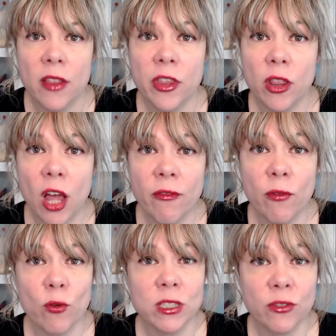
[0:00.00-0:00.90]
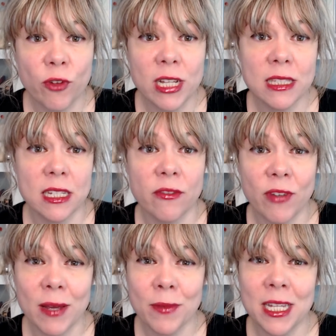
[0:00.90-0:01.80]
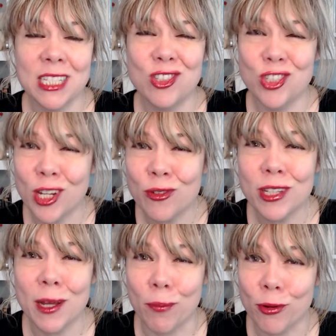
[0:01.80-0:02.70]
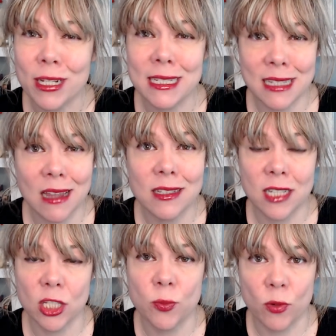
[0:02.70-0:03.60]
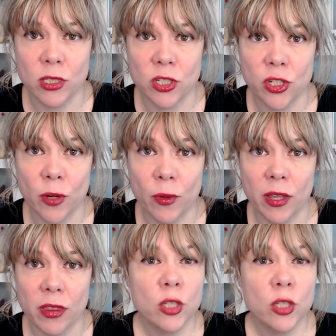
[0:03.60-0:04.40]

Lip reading: The love of one's friends and family is generally a pretty solid touch point to start with.